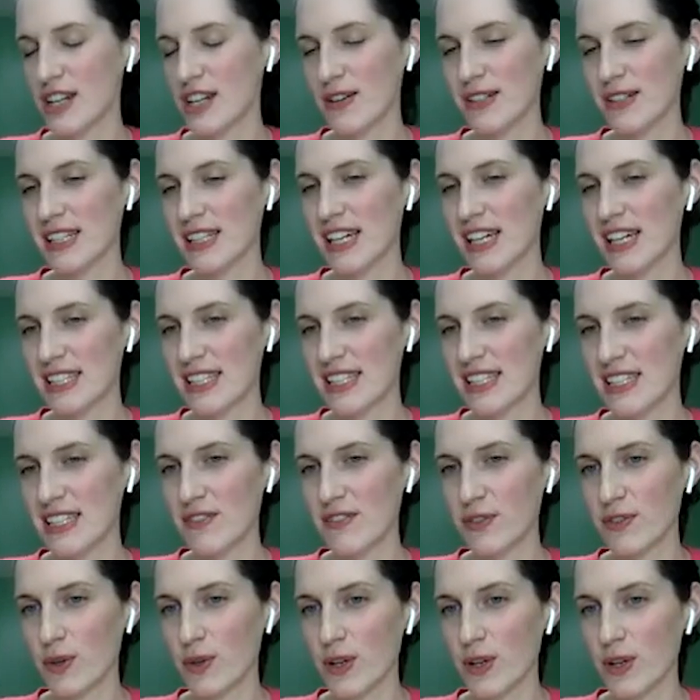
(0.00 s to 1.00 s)
who's licensed
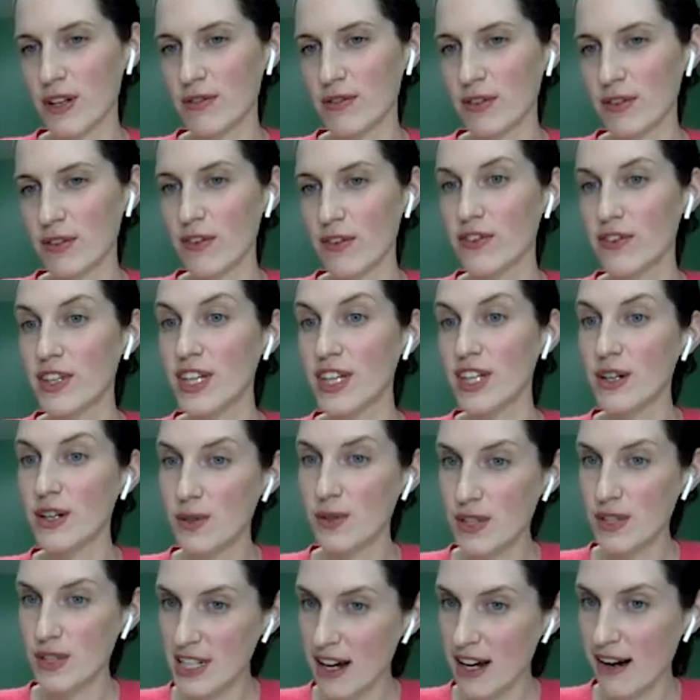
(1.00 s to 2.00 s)
in Florida
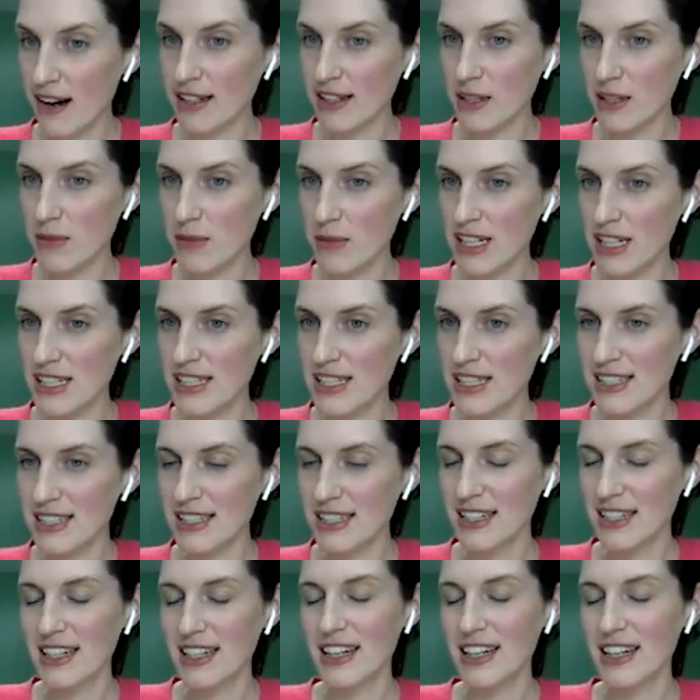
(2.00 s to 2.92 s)
review the documents